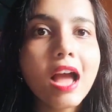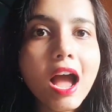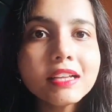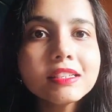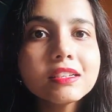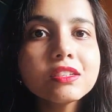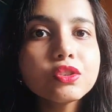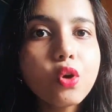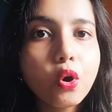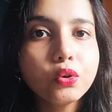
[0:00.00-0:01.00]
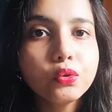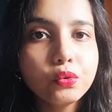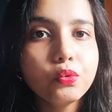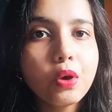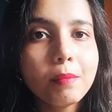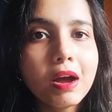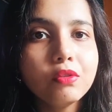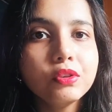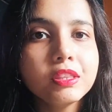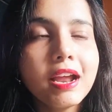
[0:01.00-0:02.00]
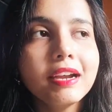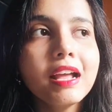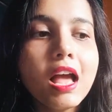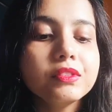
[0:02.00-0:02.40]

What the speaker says: I just got to know about that